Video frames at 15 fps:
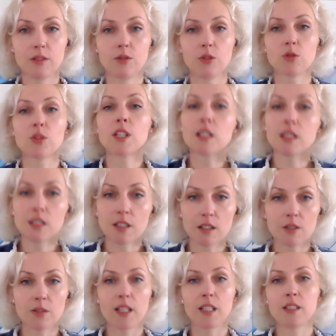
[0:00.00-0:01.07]
No tickets are
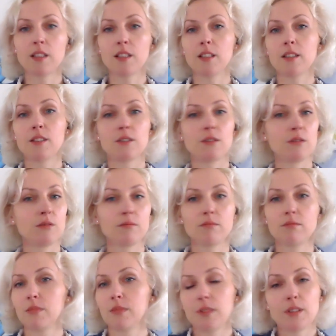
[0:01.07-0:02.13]
created.
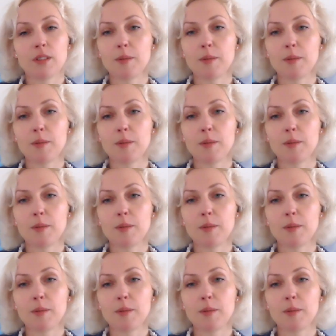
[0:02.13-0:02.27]
There